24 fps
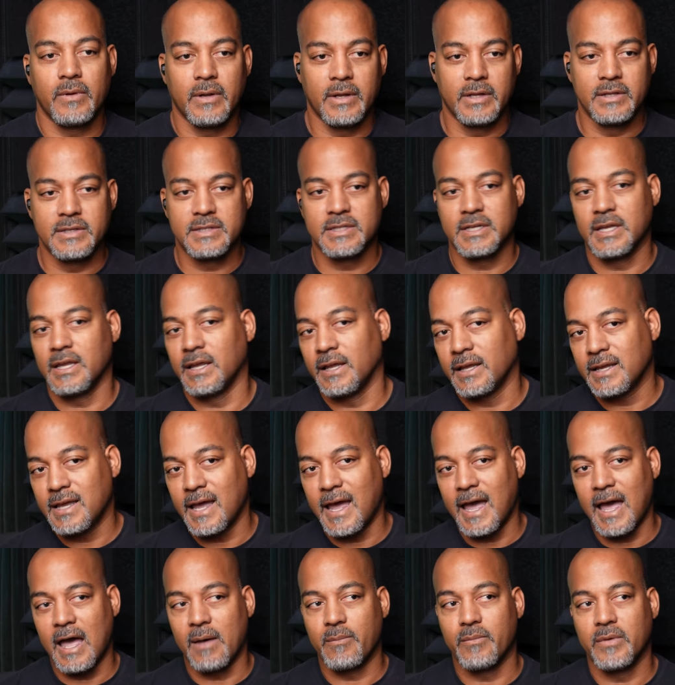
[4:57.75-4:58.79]
in seeing
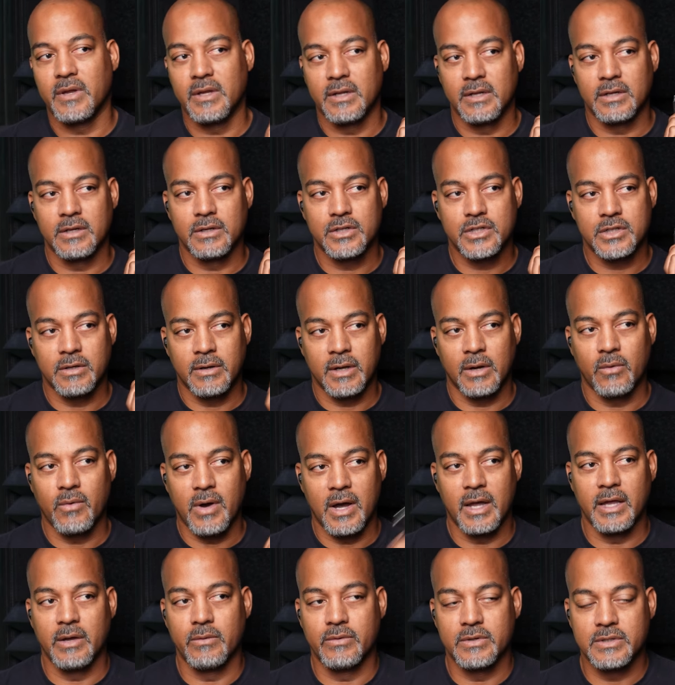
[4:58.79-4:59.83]
Cap and showing
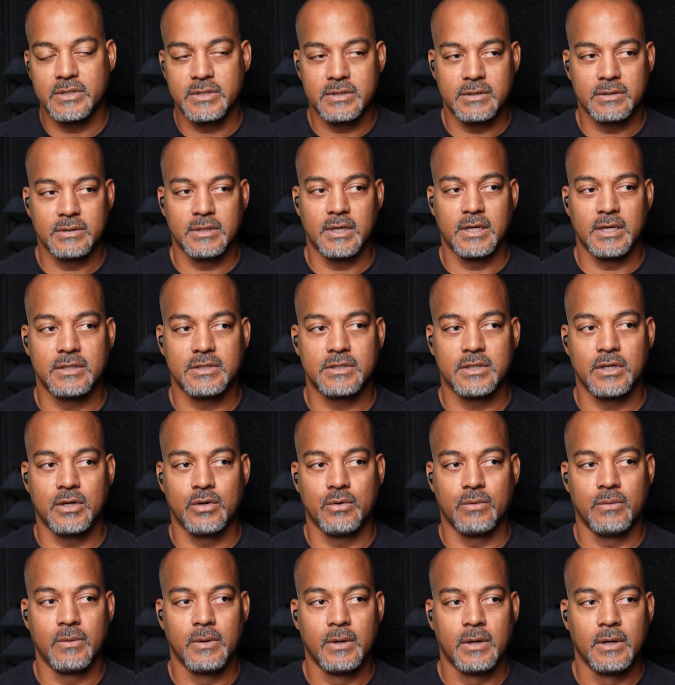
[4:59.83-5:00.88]
why it was
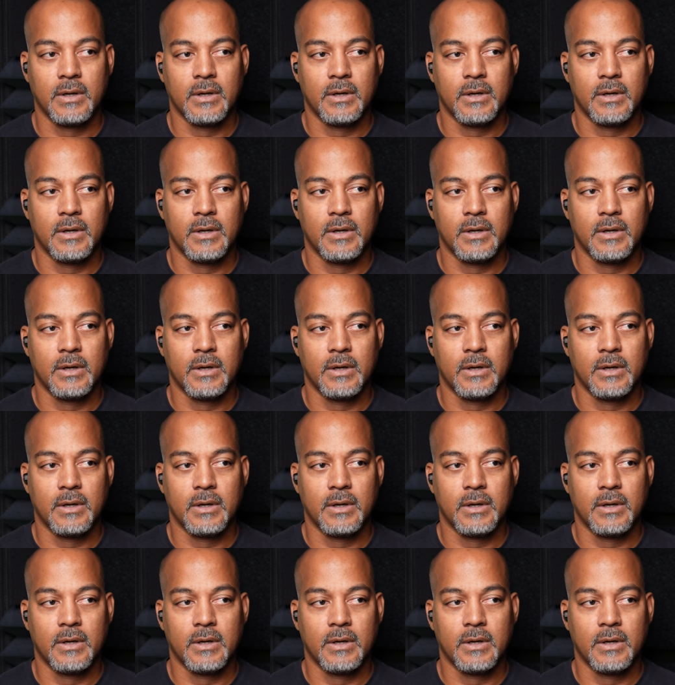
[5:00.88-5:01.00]
so